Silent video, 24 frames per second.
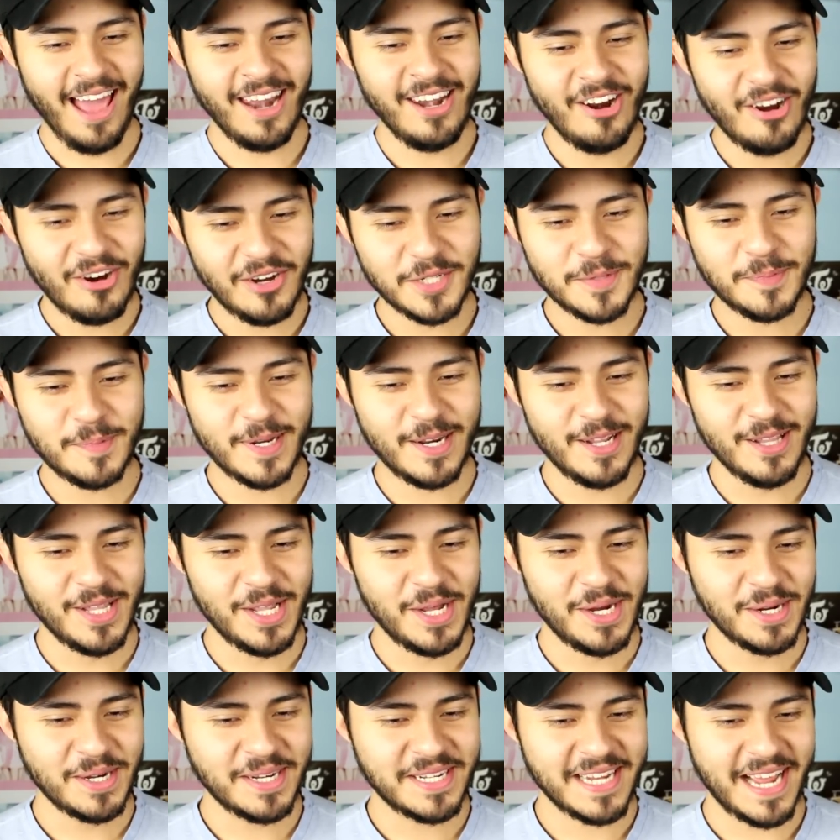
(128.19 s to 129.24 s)
know it's been a
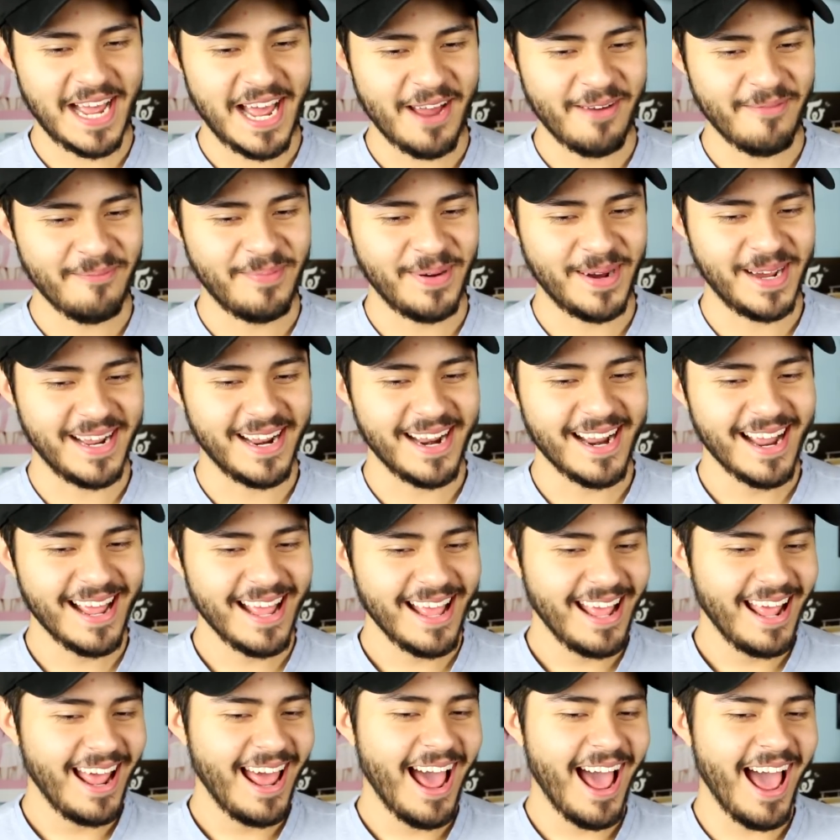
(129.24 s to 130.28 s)
long time, but
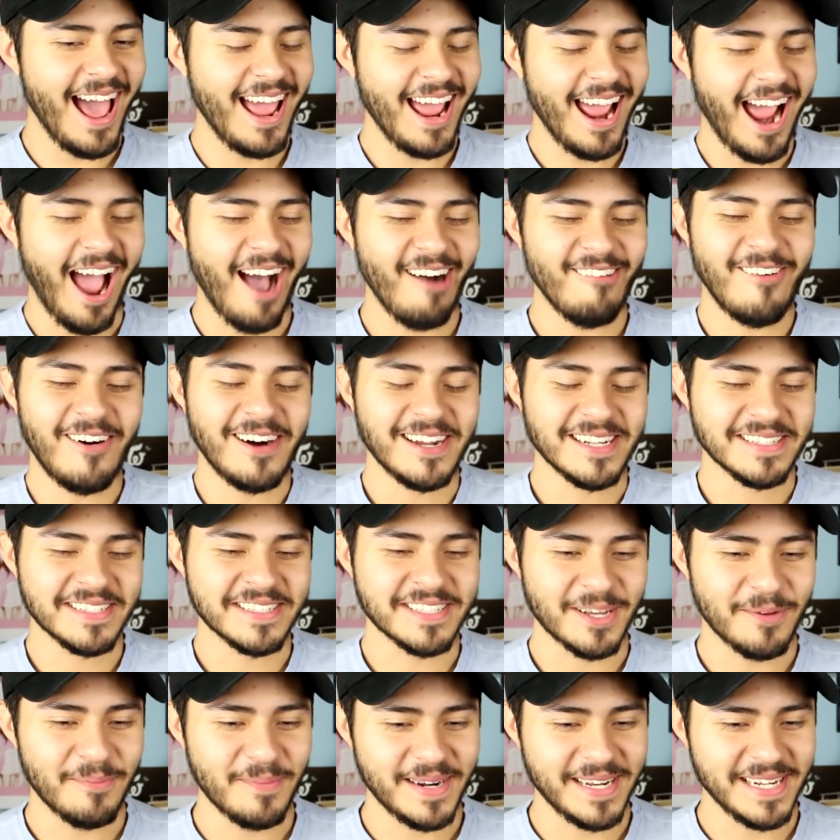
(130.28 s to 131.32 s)
I want
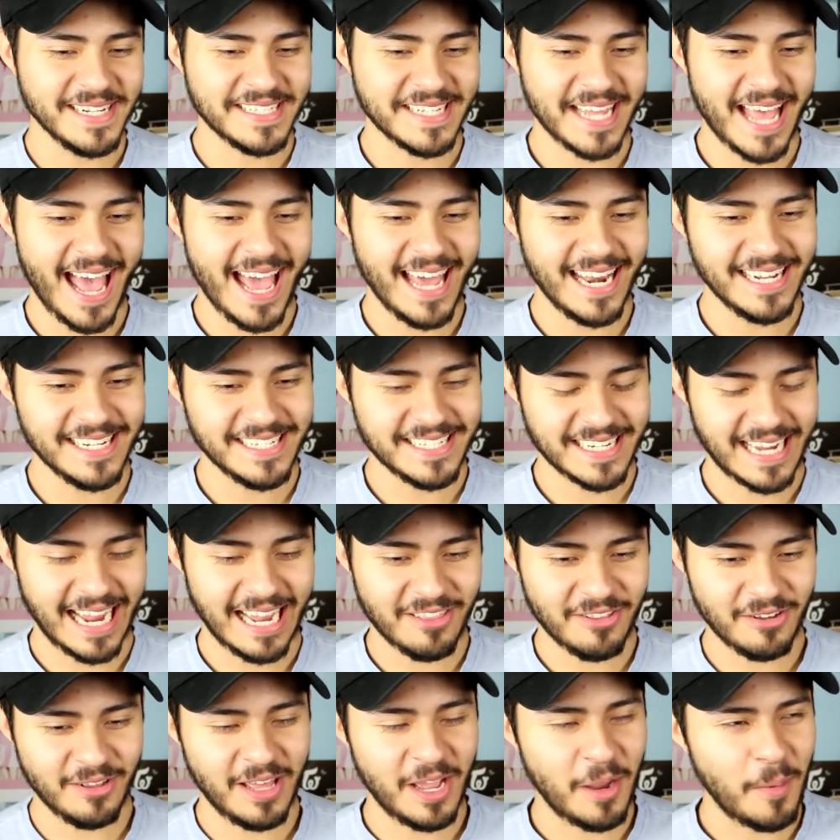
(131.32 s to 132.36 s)
somebody to edit
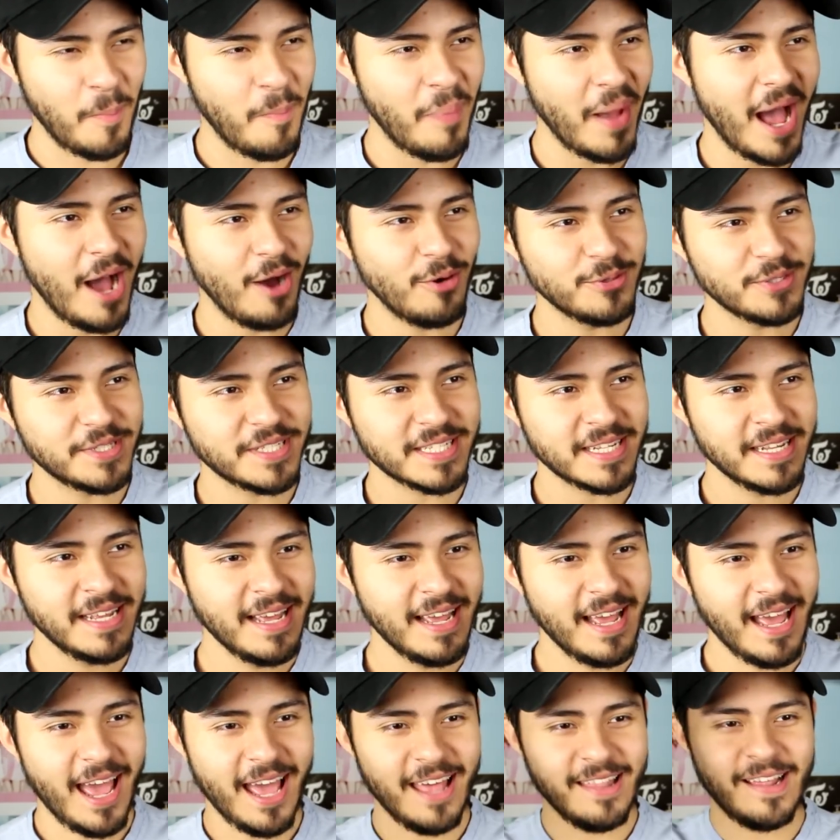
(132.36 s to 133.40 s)
together like bounce
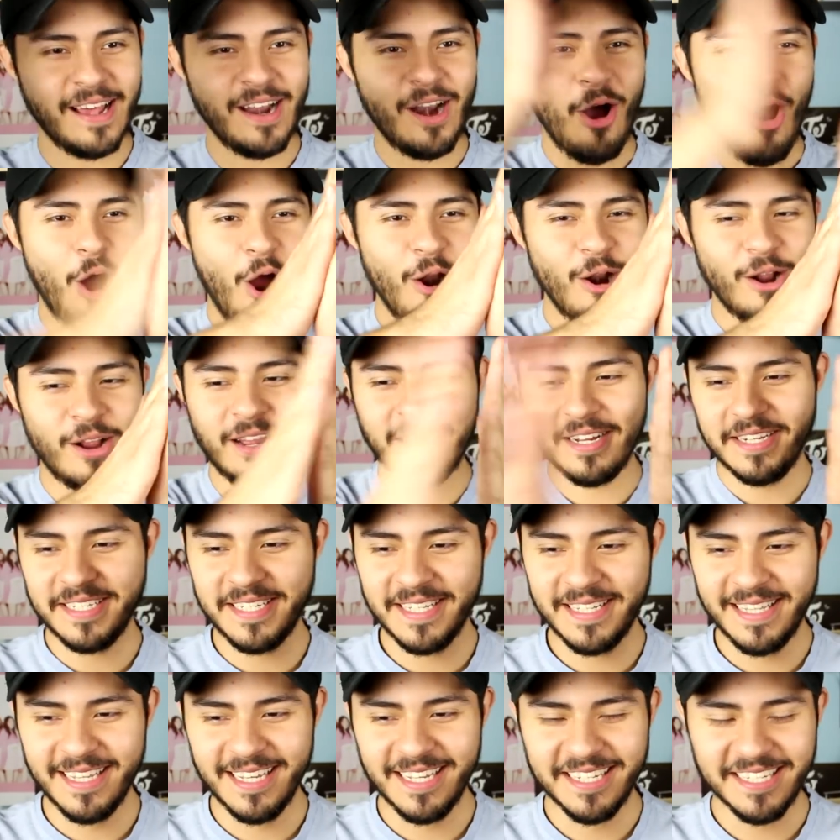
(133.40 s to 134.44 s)
and then hard cut
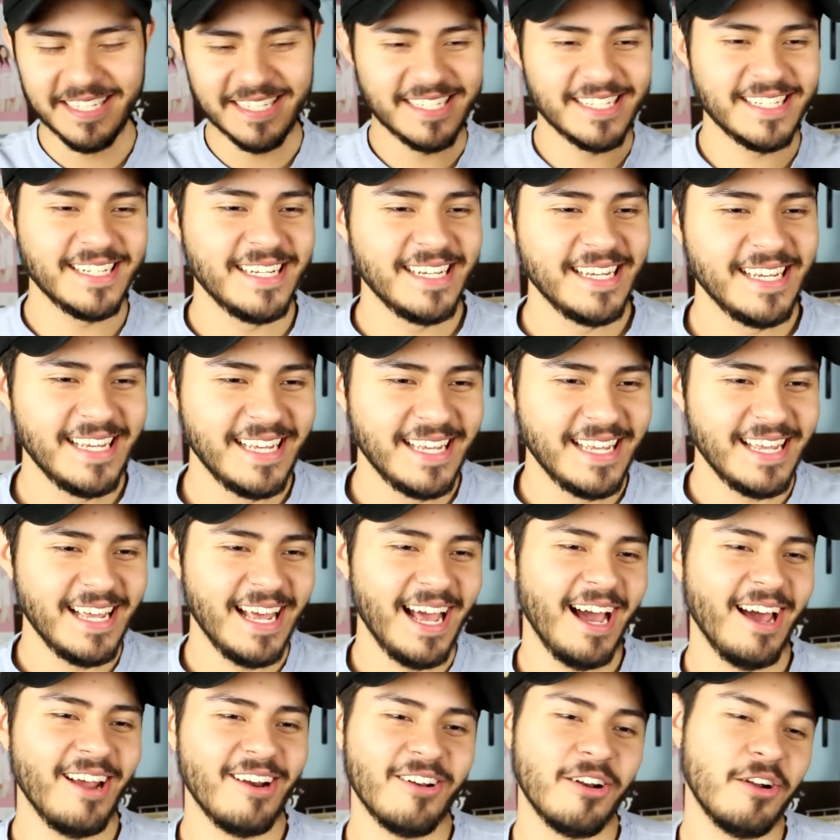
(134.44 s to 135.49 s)
to this.
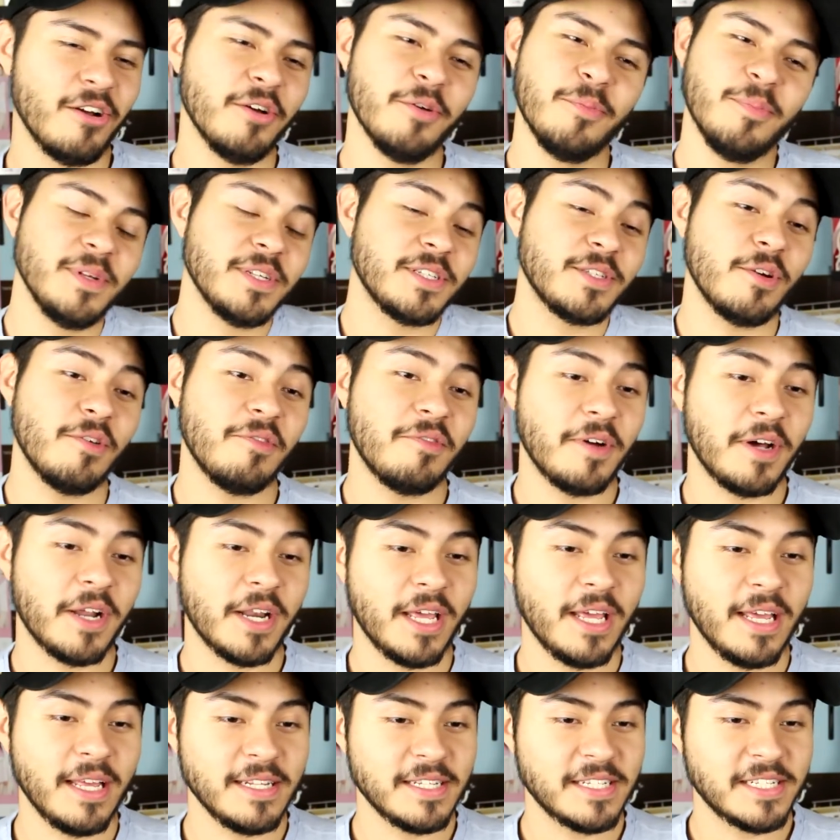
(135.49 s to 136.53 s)
I don't know, it'd be so funny.
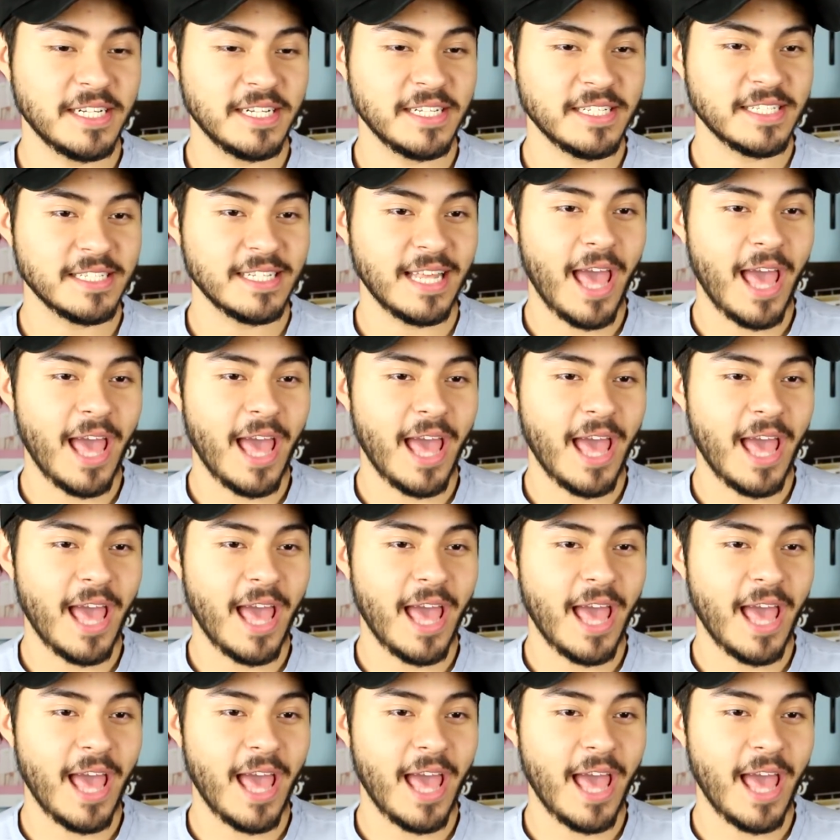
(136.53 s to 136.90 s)
It's just,